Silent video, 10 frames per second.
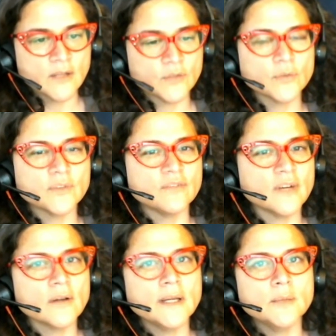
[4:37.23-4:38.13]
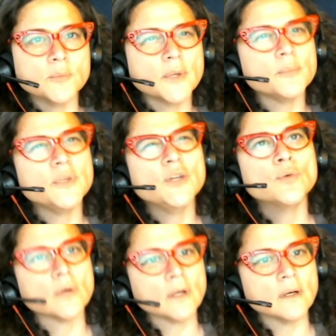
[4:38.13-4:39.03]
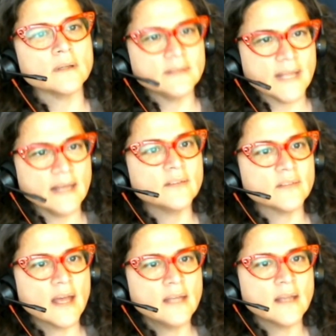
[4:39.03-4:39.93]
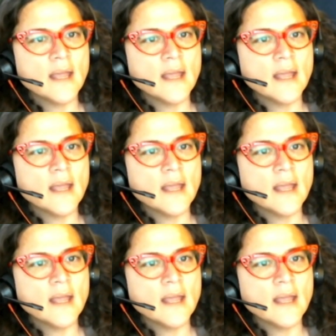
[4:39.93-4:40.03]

So it's a very pure data set,